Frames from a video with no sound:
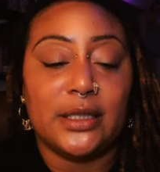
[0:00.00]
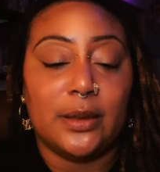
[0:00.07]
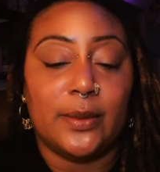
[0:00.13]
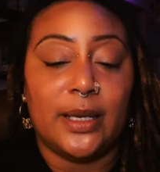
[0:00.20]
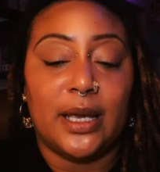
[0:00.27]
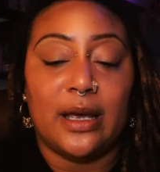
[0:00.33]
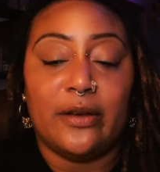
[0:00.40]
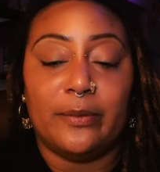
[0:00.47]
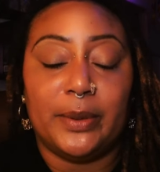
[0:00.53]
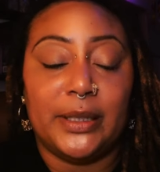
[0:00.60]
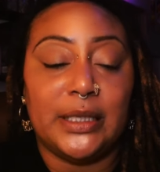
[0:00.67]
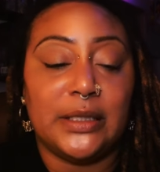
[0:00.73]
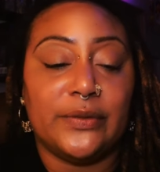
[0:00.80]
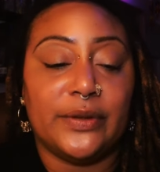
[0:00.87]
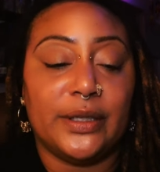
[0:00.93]
do we have,
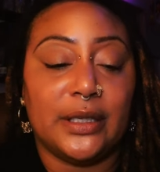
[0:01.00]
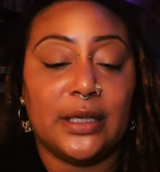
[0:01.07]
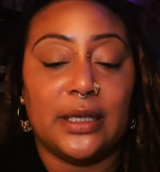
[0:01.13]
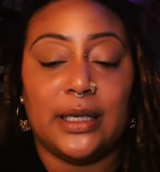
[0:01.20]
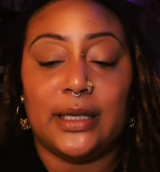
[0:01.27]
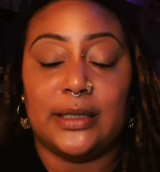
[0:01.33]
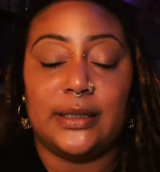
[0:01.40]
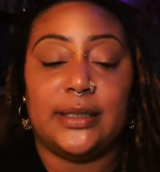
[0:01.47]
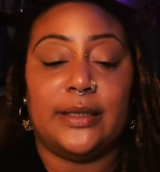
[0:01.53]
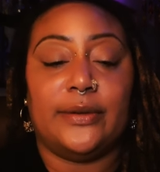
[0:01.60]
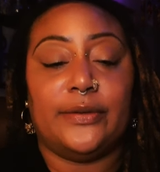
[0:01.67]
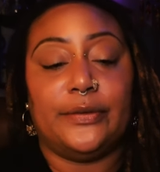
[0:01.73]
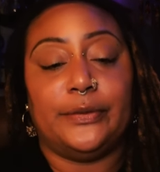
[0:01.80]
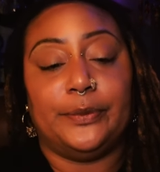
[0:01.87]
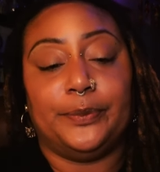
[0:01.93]
please, for the
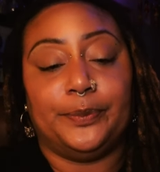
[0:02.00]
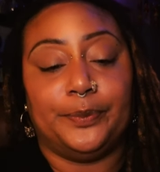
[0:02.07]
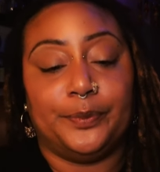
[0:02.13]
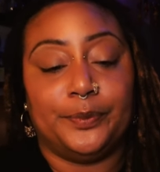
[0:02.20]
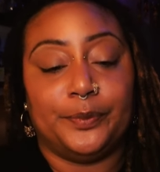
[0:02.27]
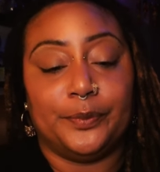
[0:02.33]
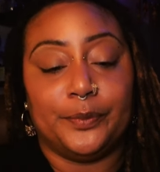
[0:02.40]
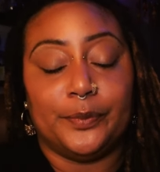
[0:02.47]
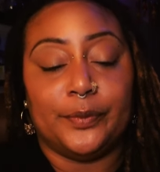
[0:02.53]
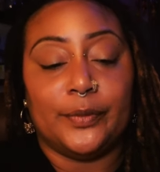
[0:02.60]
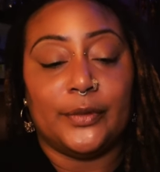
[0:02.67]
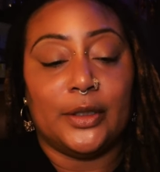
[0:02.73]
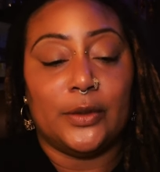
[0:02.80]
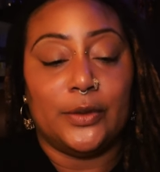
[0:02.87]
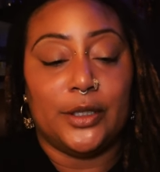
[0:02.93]
collective?
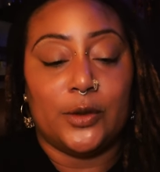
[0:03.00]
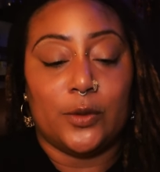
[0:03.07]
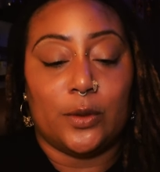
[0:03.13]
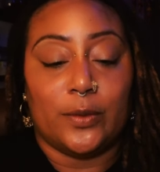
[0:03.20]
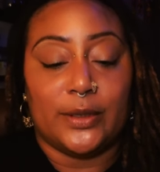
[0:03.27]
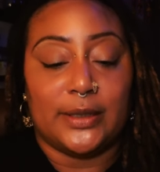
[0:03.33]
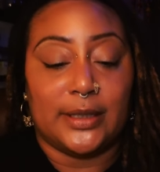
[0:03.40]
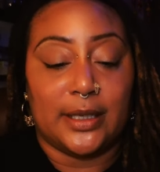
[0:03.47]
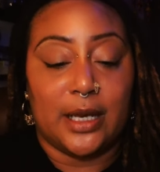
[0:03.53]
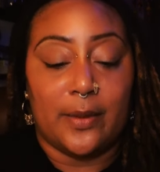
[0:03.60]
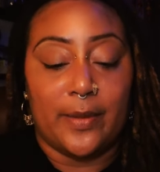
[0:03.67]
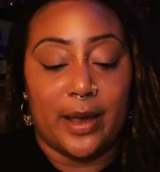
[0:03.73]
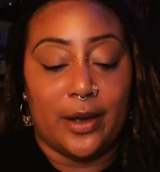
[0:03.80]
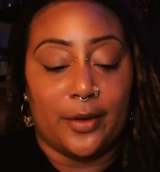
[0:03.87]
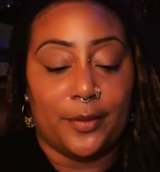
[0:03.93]
Oh, this one wants to
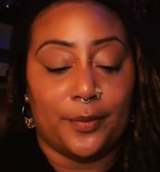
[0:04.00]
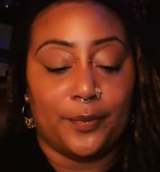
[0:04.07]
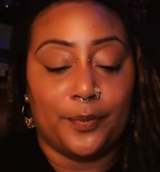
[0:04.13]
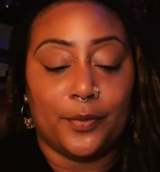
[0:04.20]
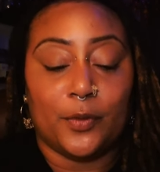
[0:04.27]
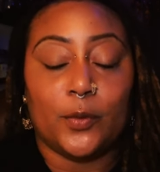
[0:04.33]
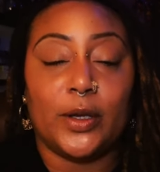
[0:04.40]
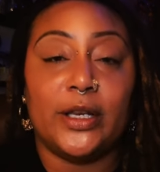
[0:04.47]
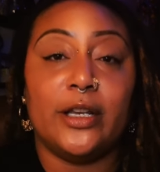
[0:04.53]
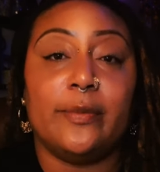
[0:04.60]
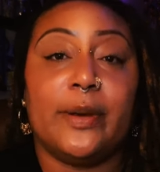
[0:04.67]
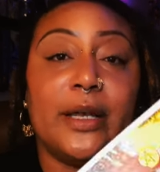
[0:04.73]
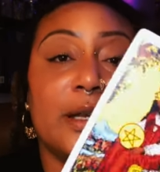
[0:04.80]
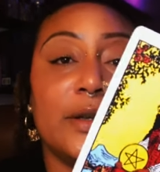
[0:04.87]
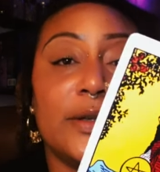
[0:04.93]
come out. Queen of
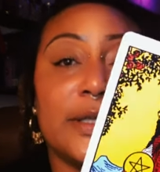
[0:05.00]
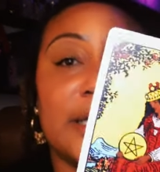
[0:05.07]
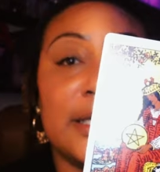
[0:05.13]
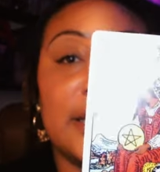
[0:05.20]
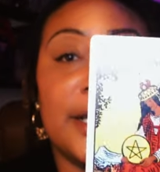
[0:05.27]
Pentacles is